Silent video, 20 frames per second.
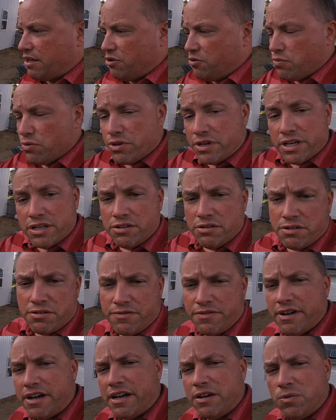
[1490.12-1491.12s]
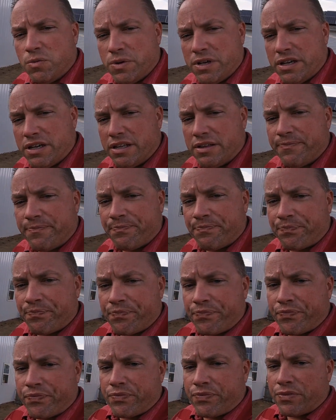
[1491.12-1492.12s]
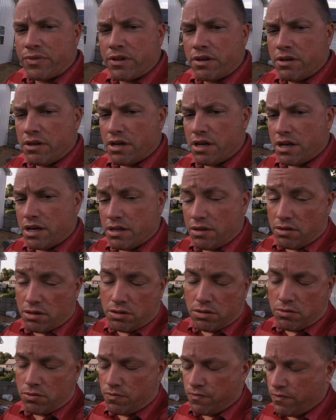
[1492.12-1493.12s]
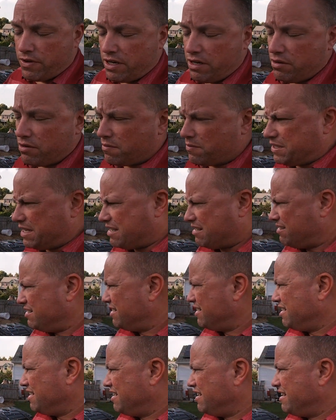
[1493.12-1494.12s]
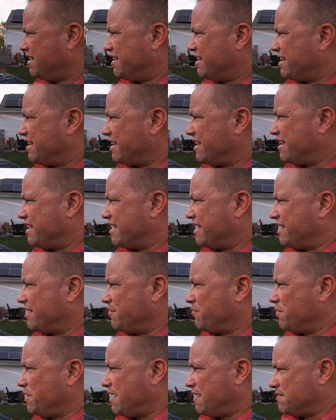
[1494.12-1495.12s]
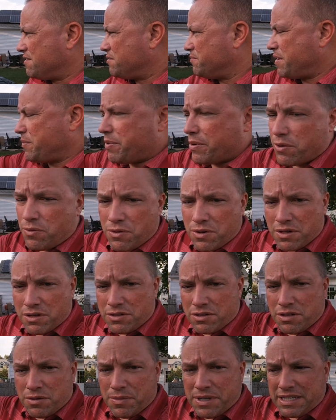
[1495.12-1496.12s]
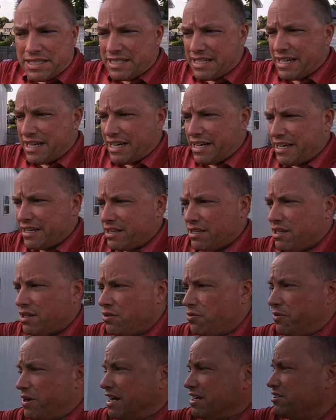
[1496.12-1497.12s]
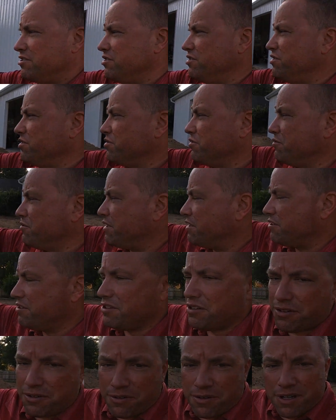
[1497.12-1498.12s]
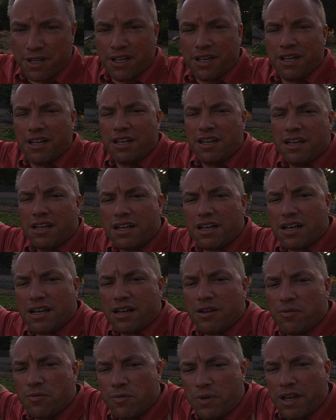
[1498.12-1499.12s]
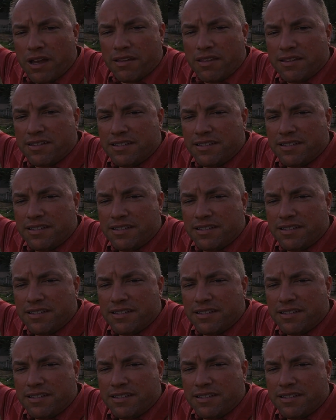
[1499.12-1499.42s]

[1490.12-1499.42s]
will get notified when a new video comes out. And we have some epic ones on the Mustang. We actually do, I don't know, we have the